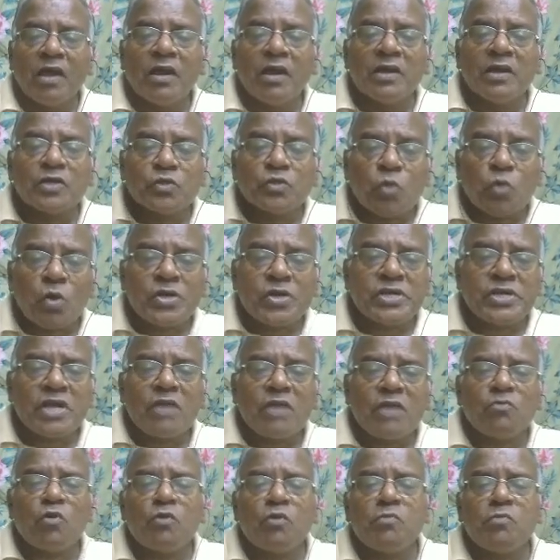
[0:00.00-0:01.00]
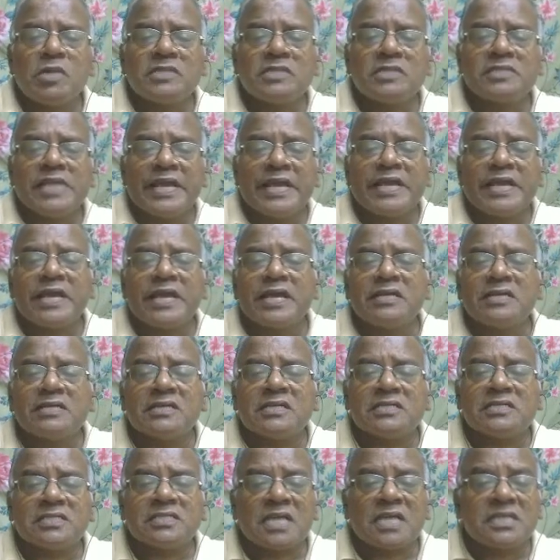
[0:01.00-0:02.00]
Social movements engage
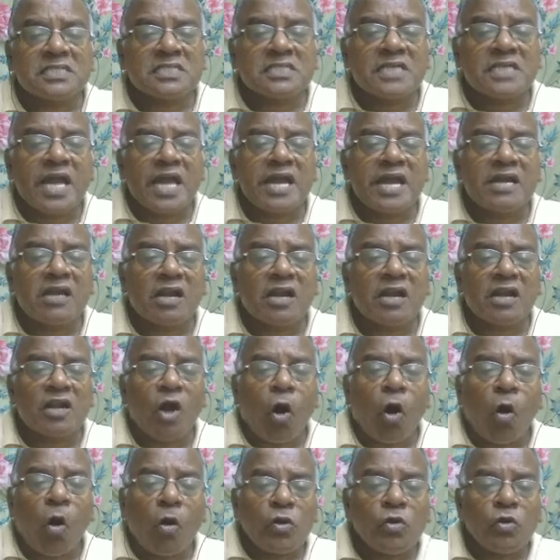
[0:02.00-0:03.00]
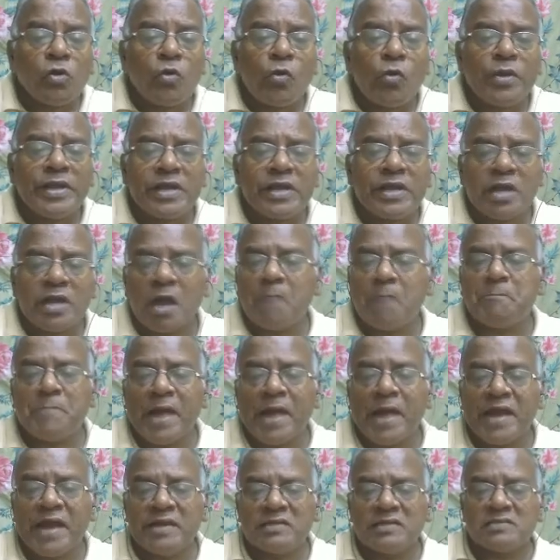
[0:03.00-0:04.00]
in sustained and ongoing
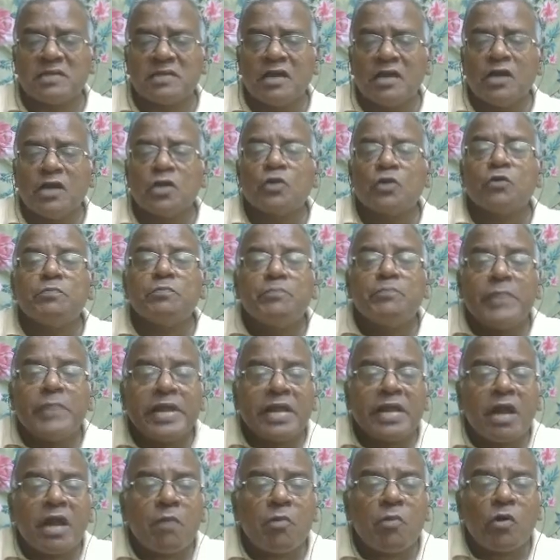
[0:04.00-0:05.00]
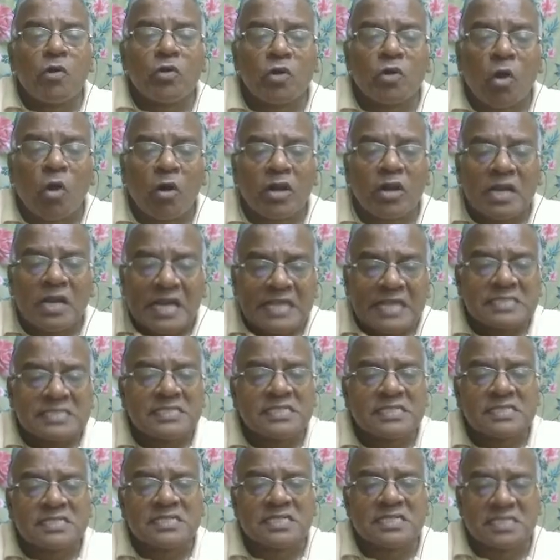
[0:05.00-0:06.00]
campaigns to bring about or
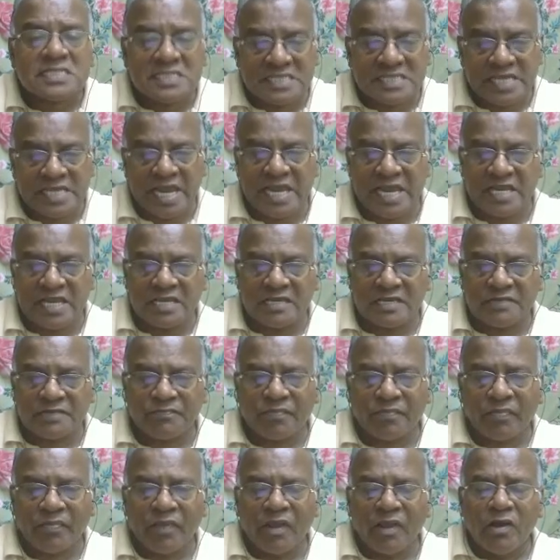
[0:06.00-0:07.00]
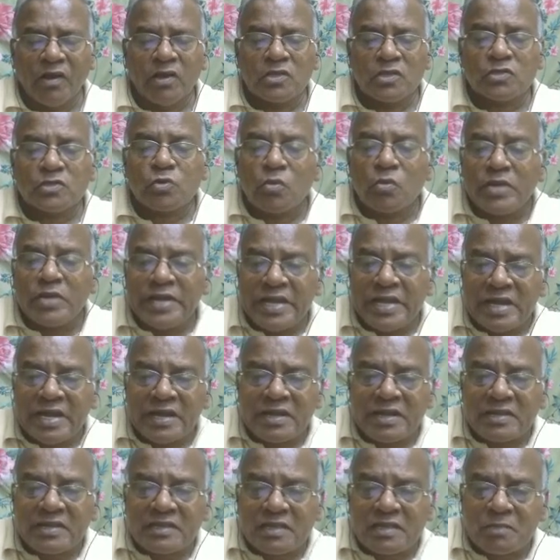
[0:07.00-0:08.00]
resist change. So,
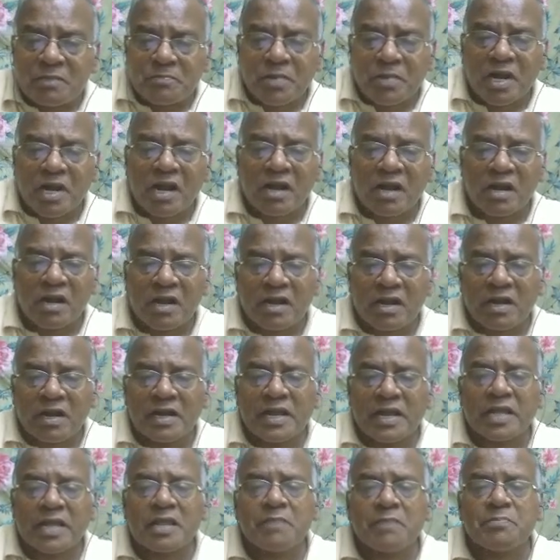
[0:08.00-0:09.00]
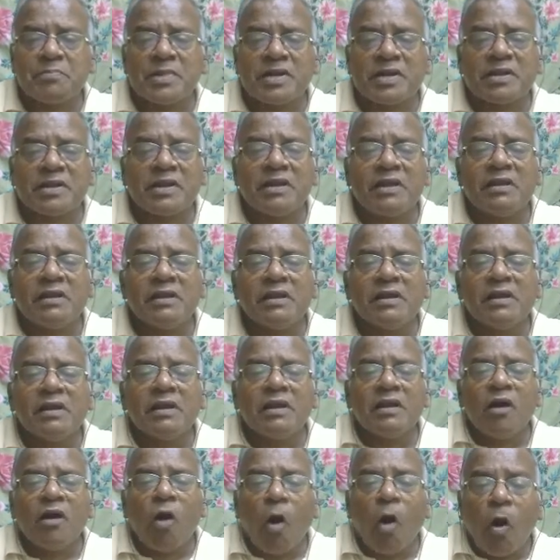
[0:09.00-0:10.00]
needitha pragadanangal, yadai patri,
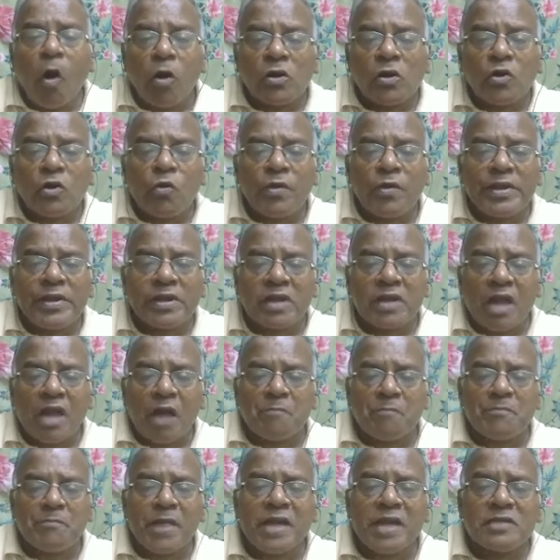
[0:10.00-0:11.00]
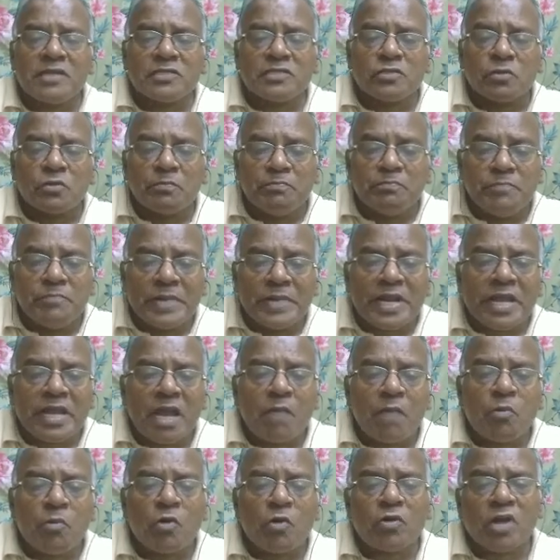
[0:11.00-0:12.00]
ongoing campaigns to bring
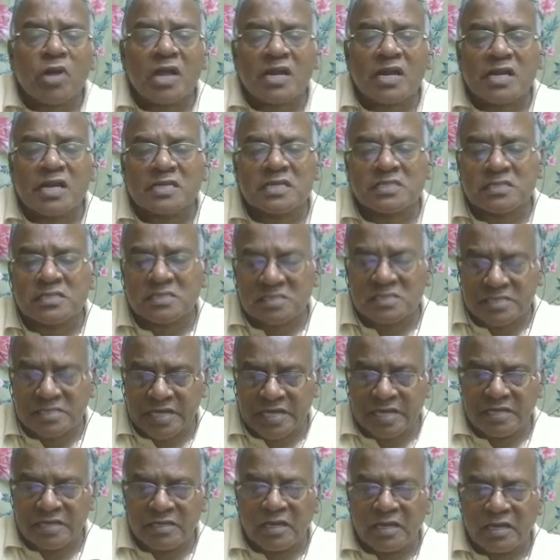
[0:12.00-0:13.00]
about or resist change.